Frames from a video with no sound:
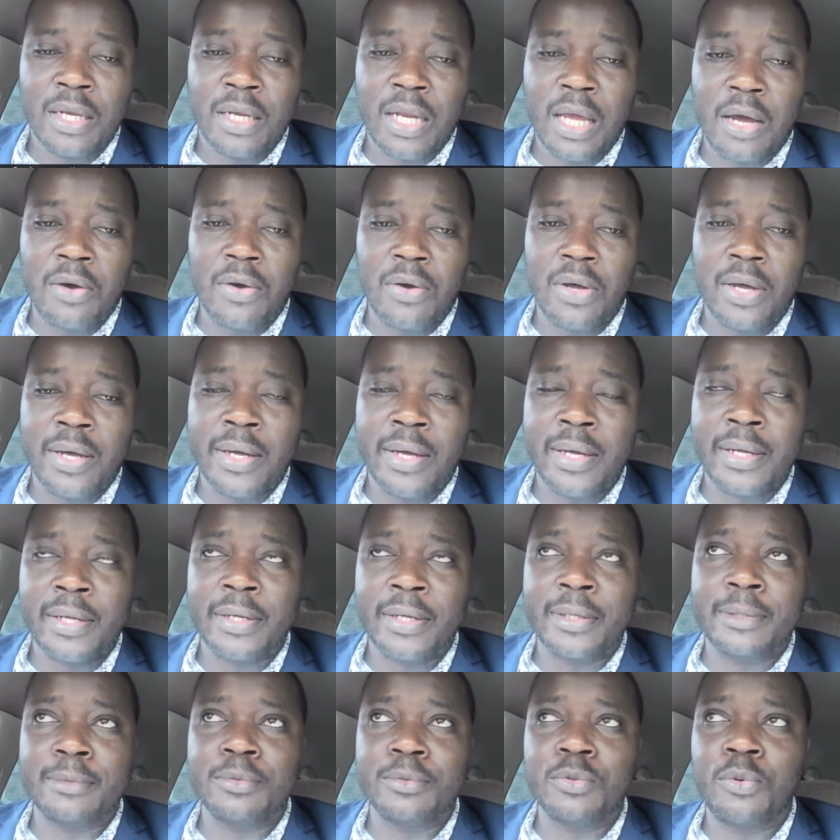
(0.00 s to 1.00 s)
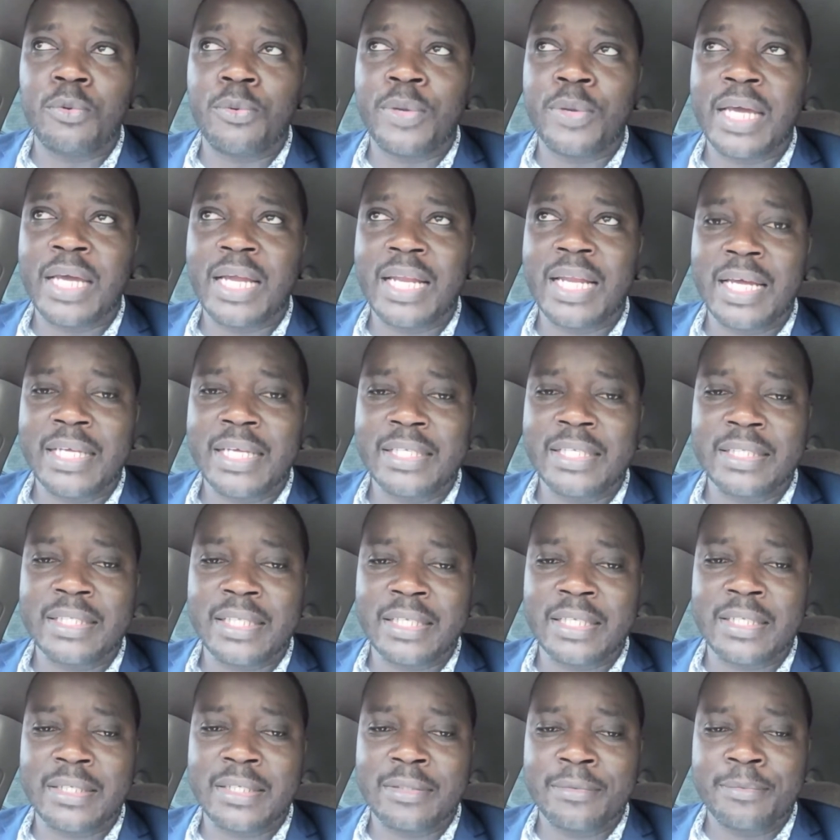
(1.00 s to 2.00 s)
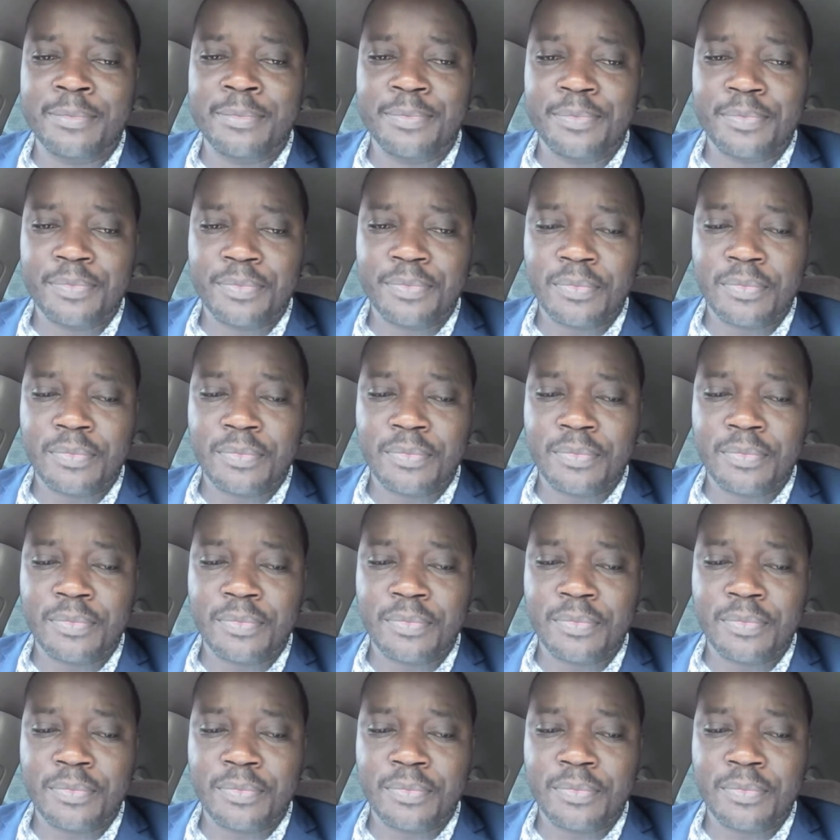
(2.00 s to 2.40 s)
Now, you realize that